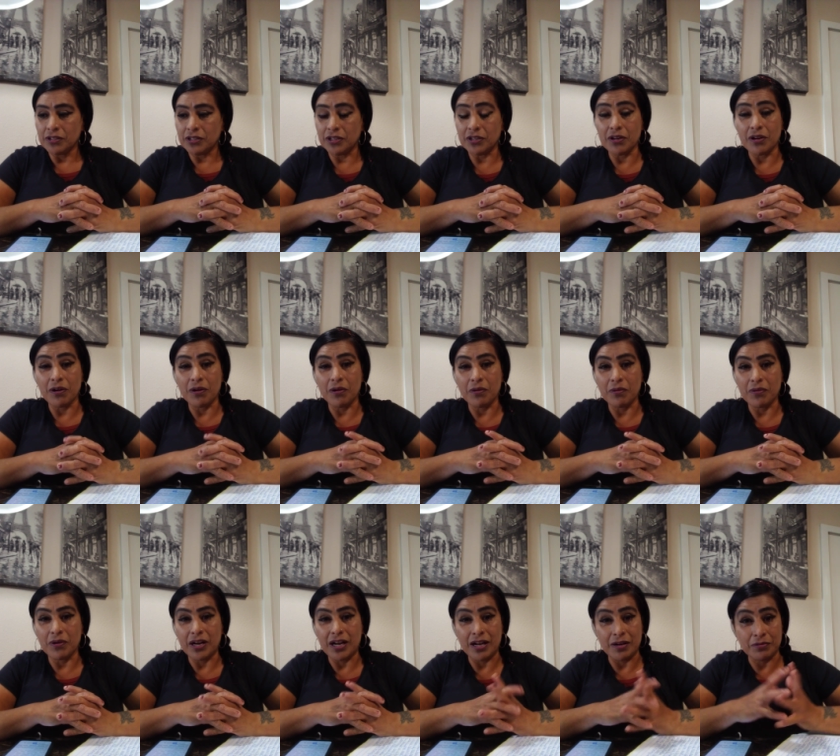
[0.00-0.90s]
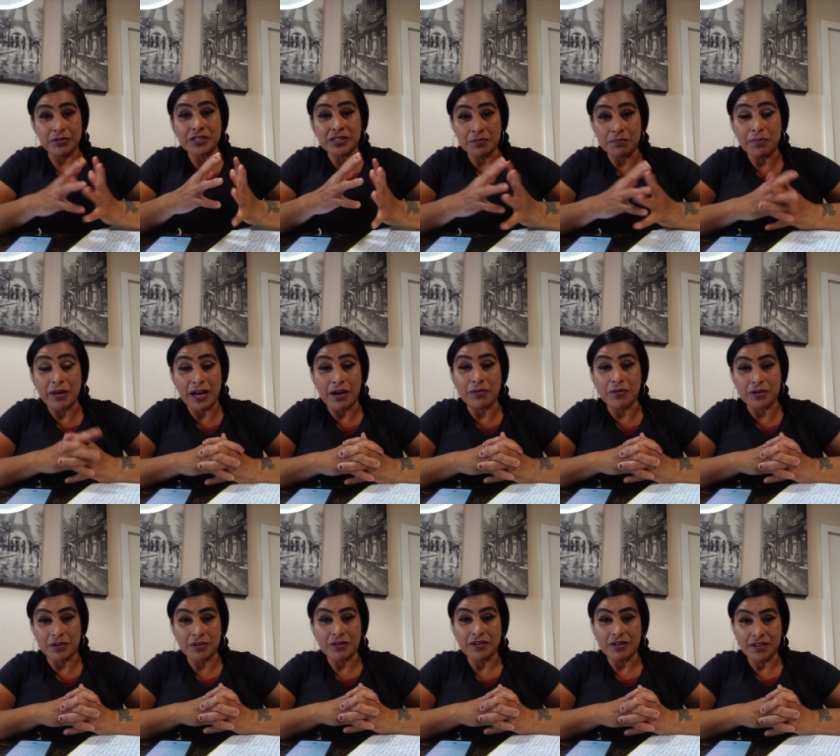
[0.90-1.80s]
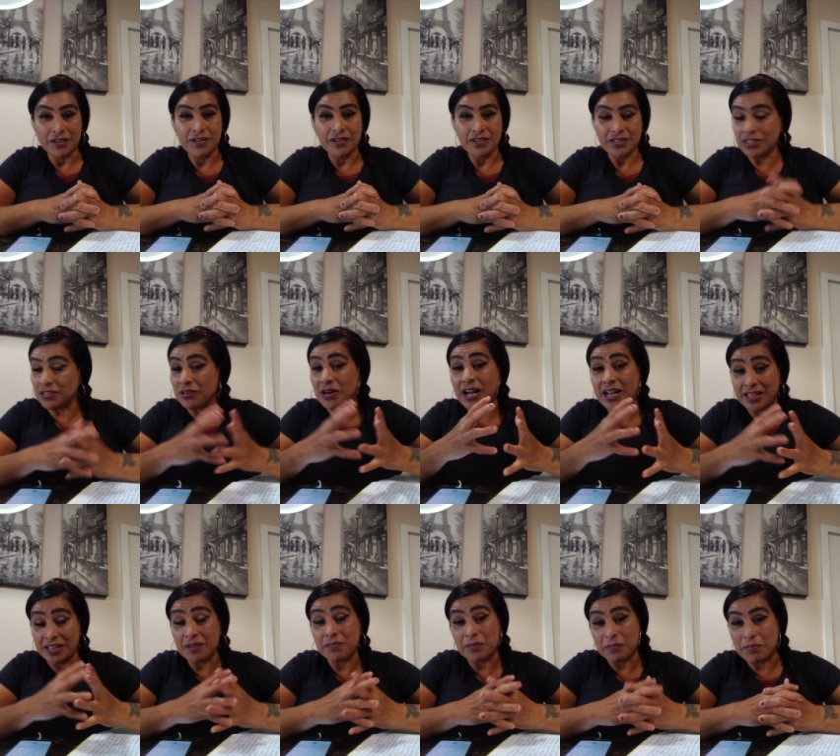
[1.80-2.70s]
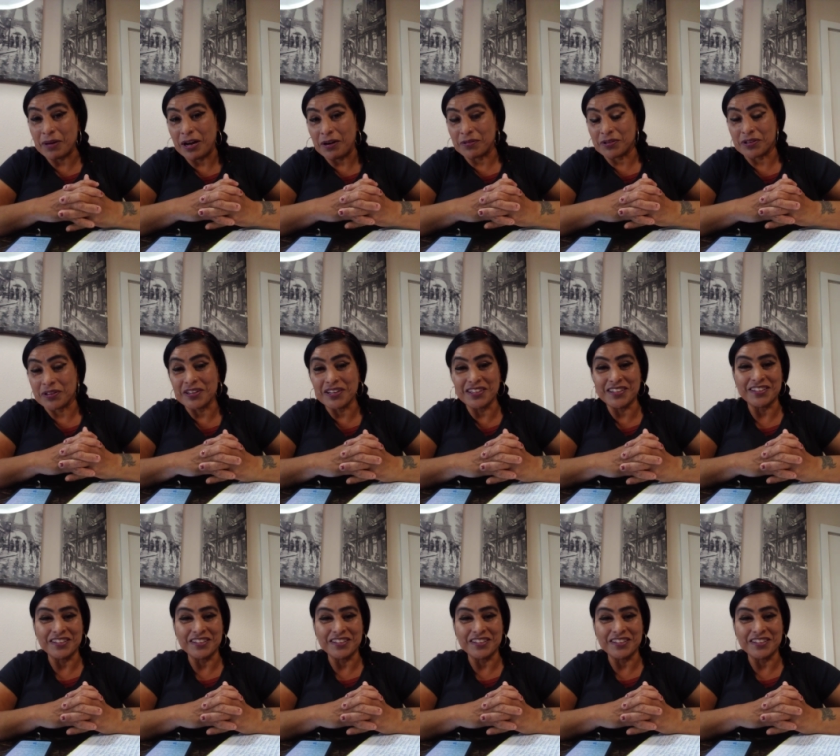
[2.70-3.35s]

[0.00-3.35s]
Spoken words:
you know, I was in power. You know, I am in power.